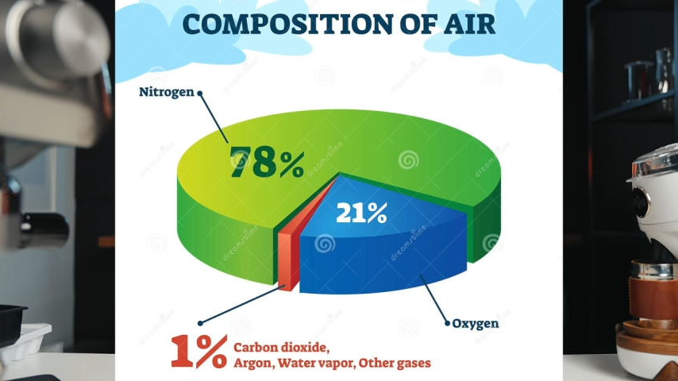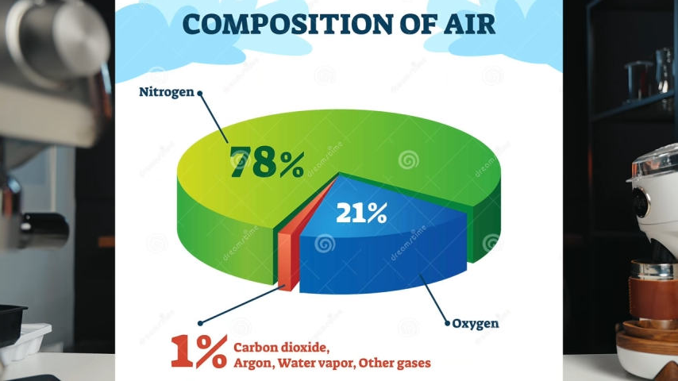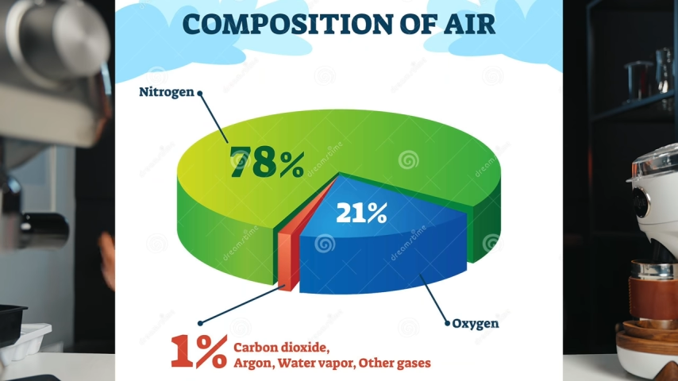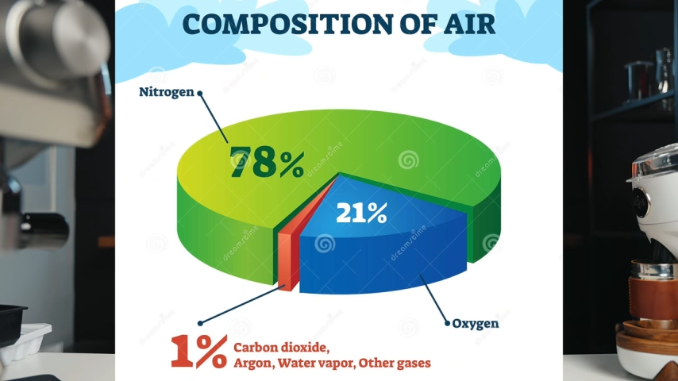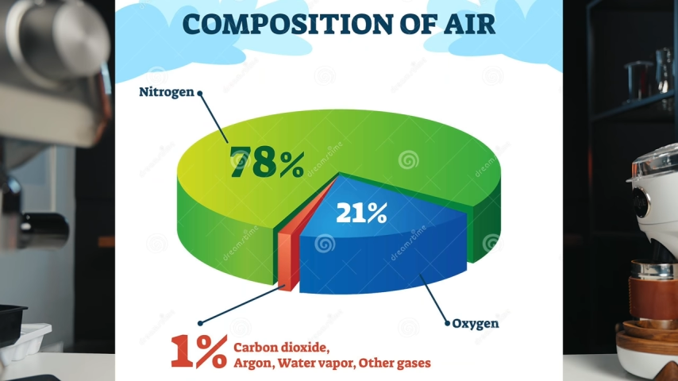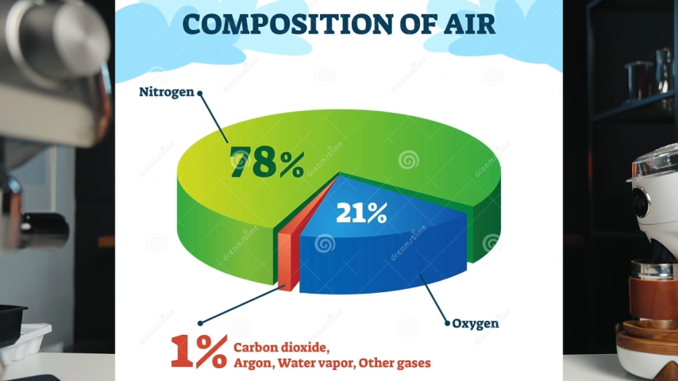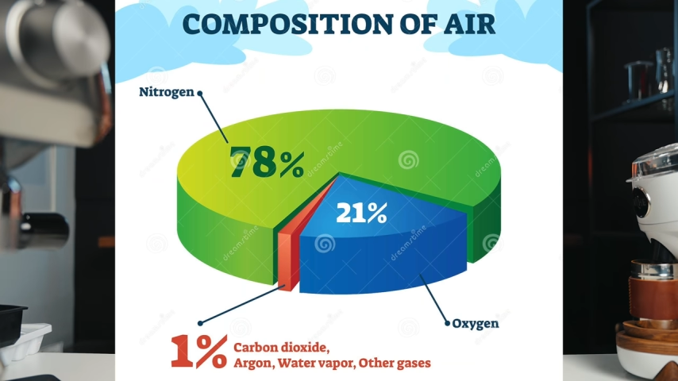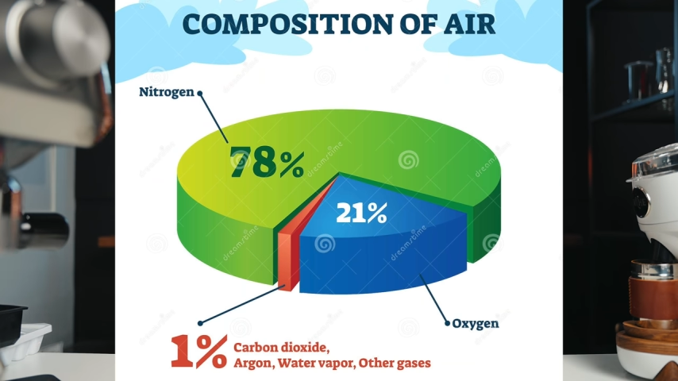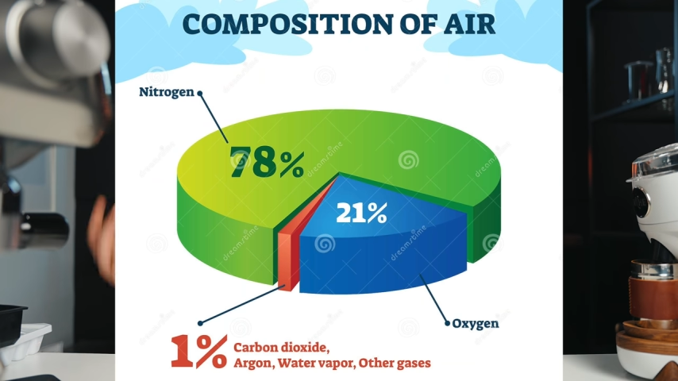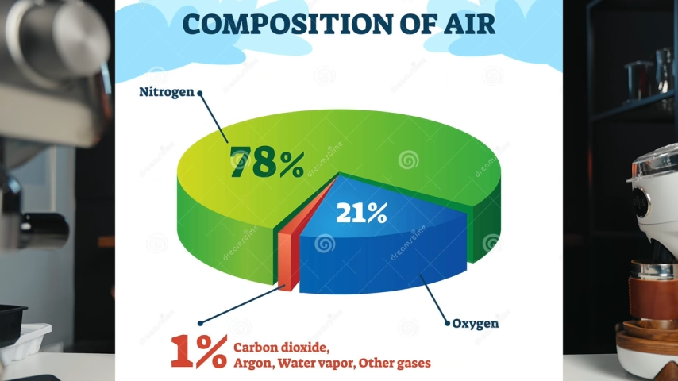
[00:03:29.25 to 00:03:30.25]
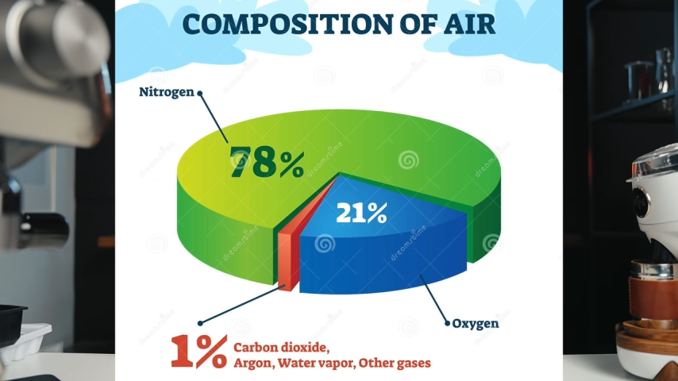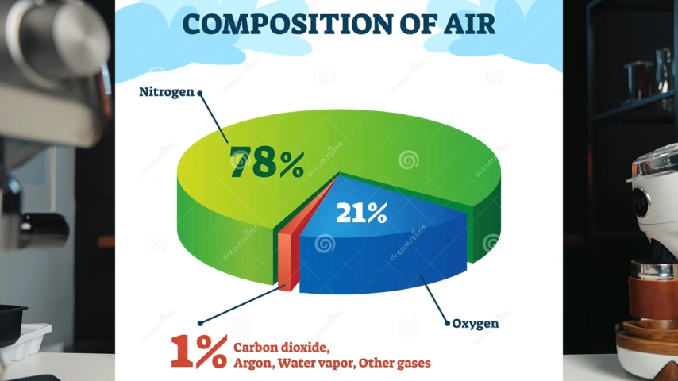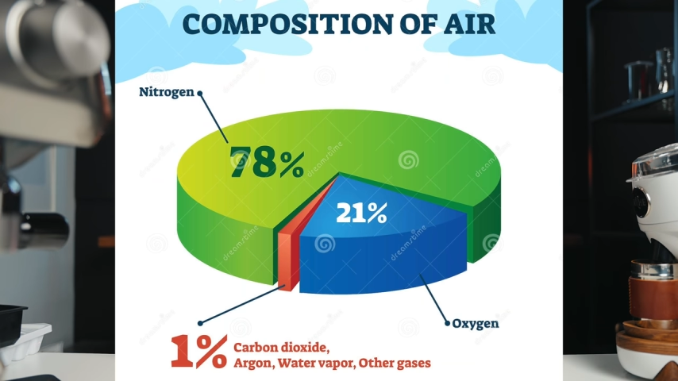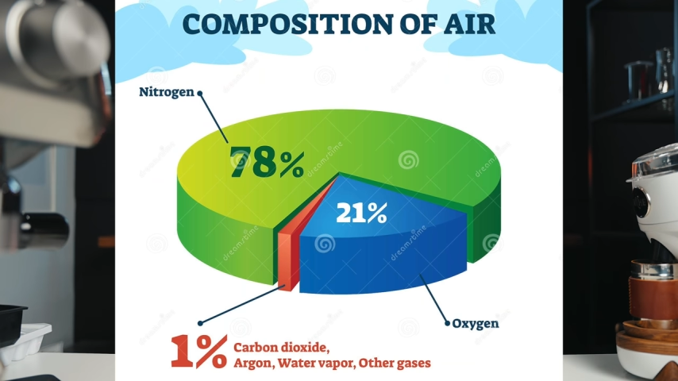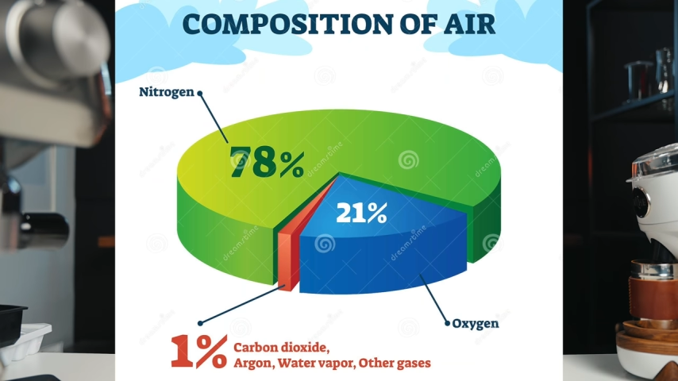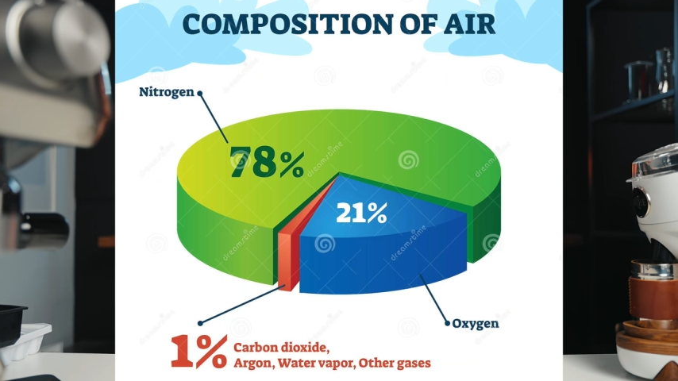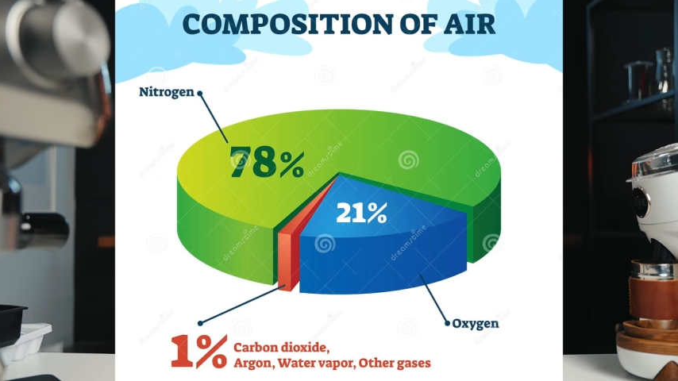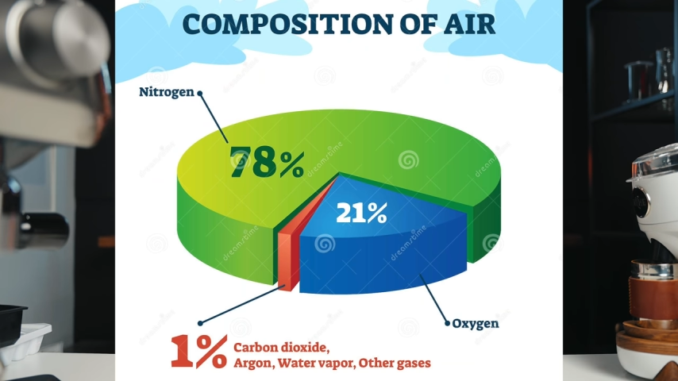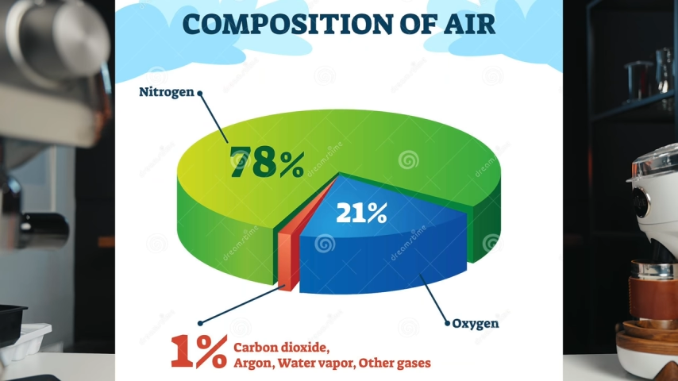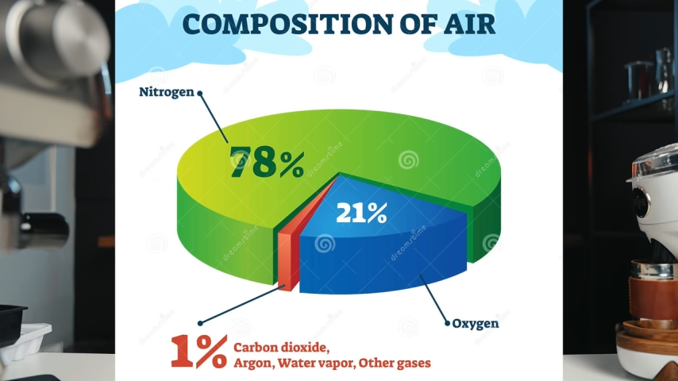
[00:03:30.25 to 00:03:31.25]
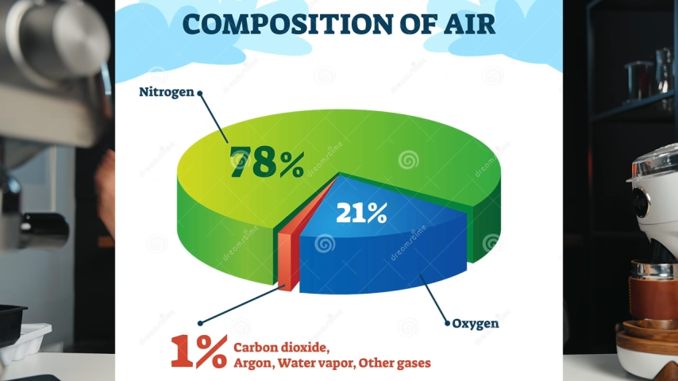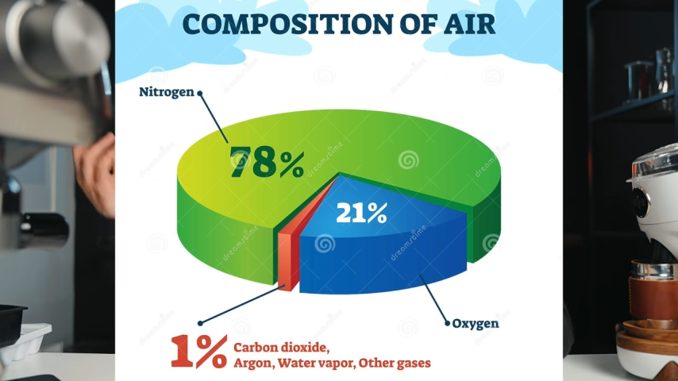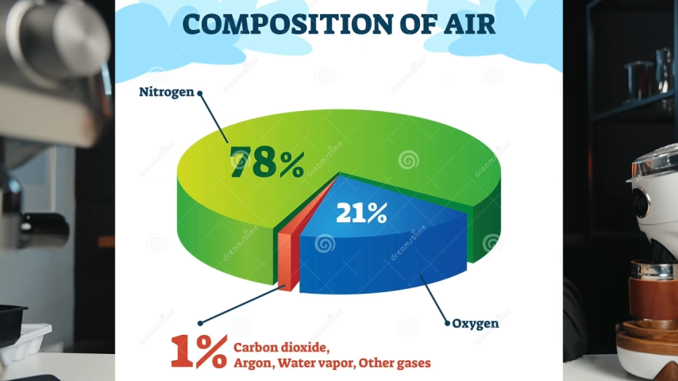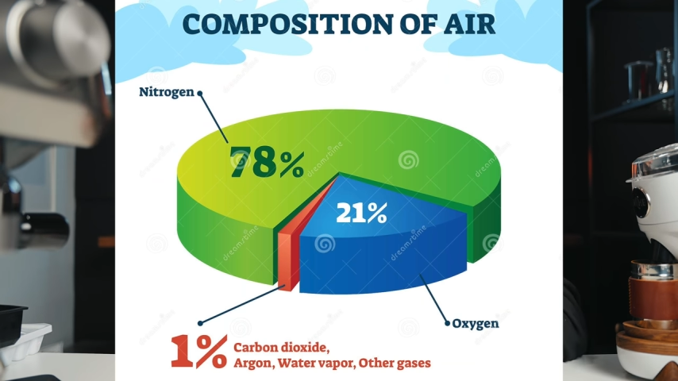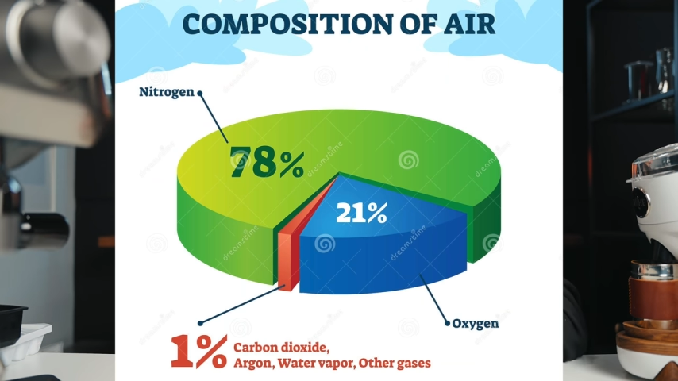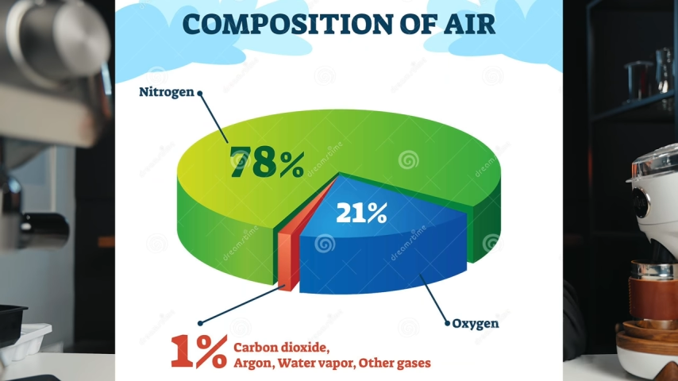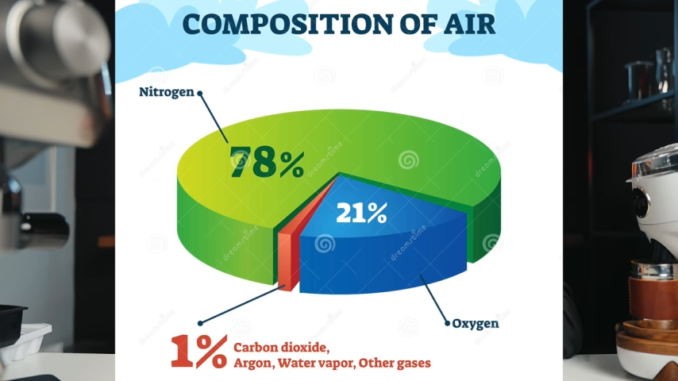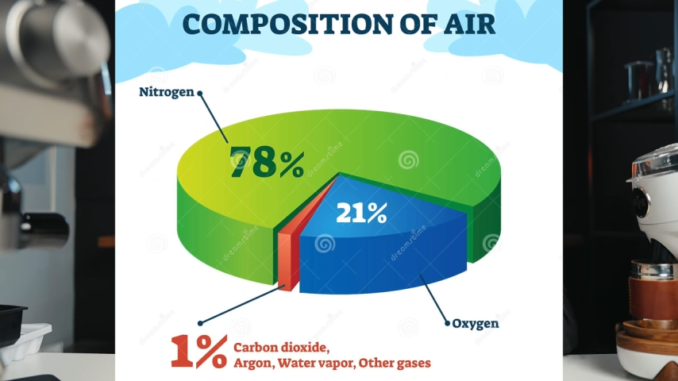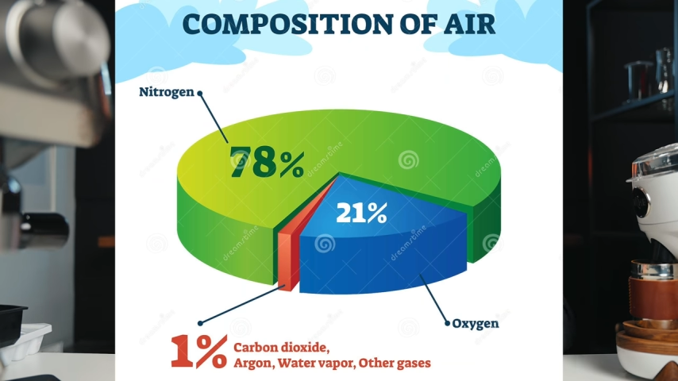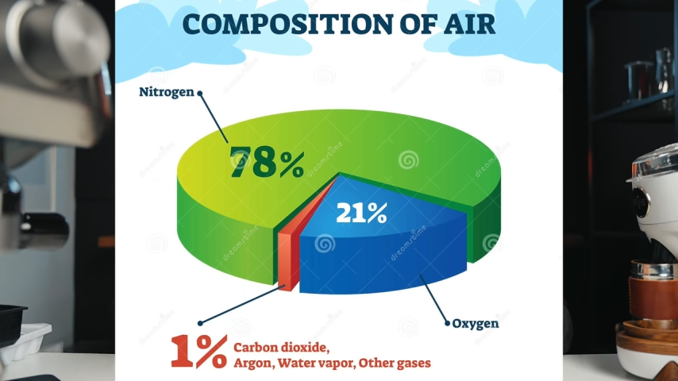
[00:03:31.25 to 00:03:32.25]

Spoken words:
No face is visible, so there are no lips to read.